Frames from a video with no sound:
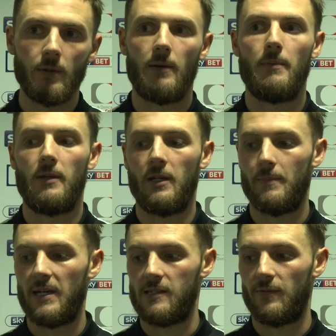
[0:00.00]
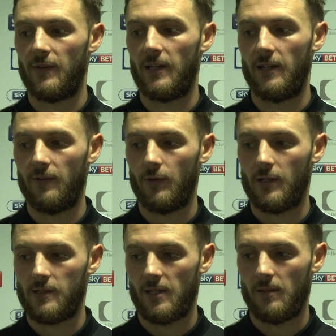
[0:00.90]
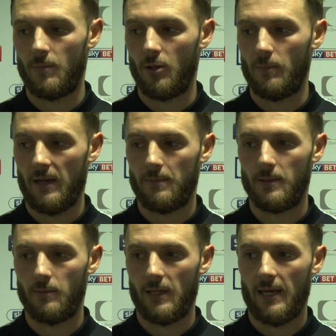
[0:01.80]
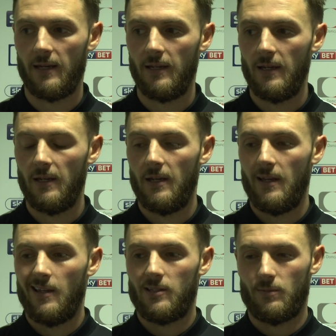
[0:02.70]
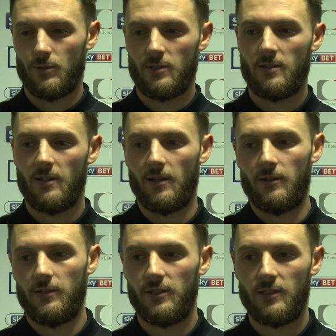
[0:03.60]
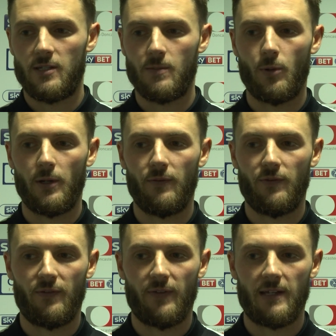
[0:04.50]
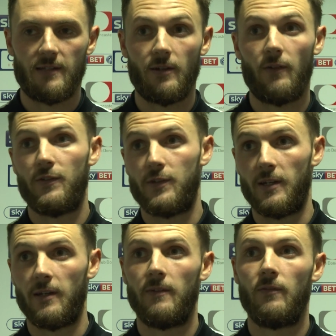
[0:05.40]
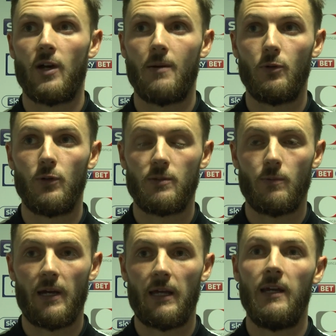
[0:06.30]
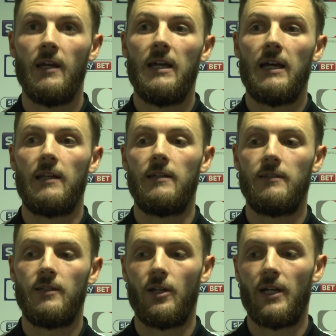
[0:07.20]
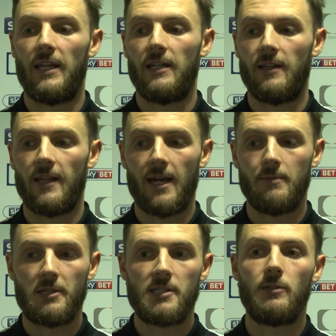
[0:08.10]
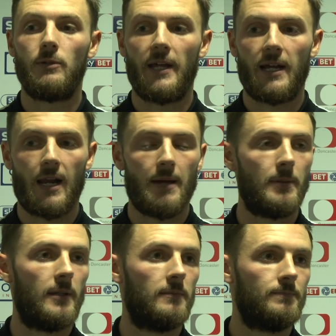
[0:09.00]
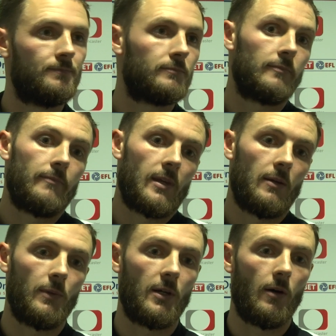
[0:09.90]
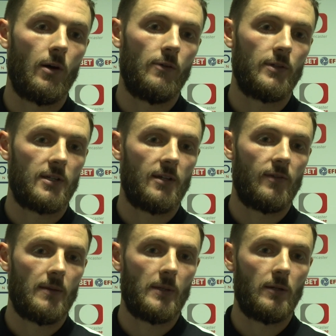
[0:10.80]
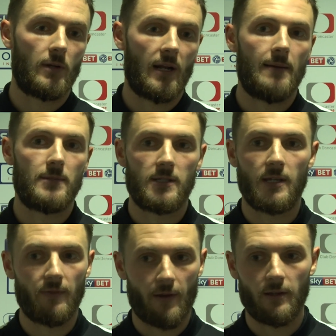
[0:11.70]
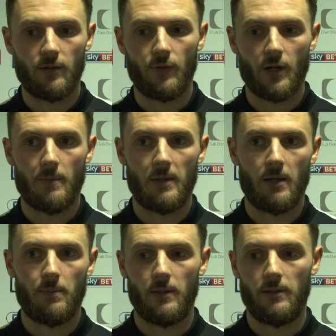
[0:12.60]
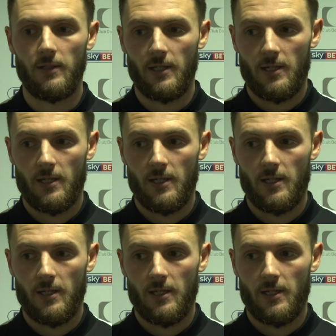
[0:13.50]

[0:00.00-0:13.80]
an amazing feeling if we can send them home happy with that. So I'm just, you know, you're disappointed for the fans that obviously come all this way, and you know, at the end of the game they're still there clapping. We go over to give them a little clap to say thank you for coming up, and